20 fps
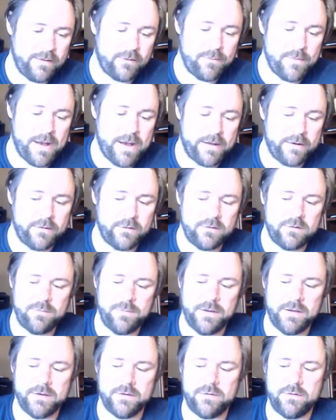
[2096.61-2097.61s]
This matters
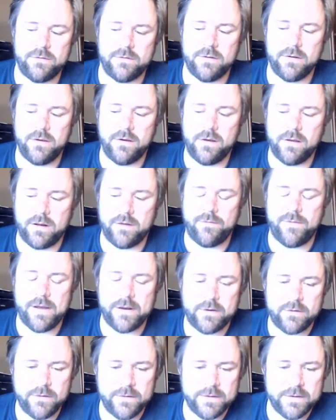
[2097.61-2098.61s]
because uh, you got to
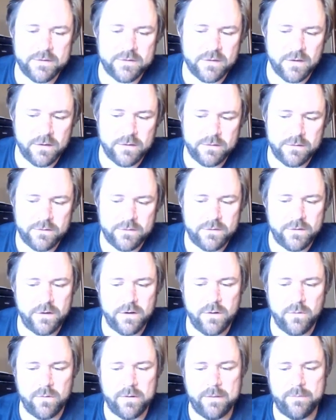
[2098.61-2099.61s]
factor in the sun, so you
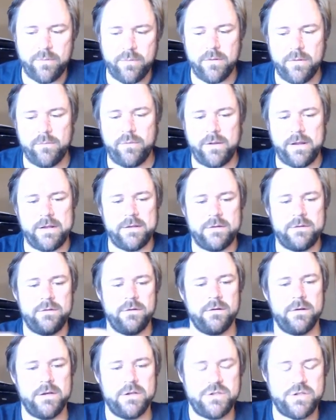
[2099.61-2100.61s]
don't want to put plants that
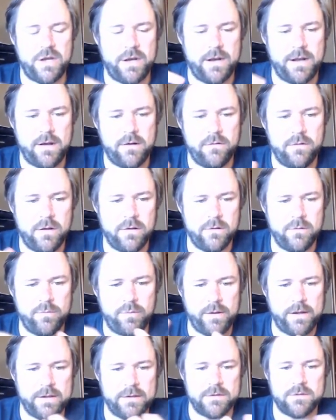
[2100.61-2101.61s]
are going to shade out other
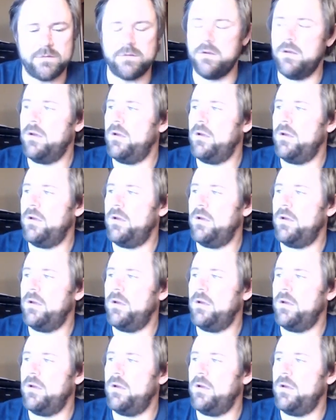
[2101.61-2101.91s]
plants.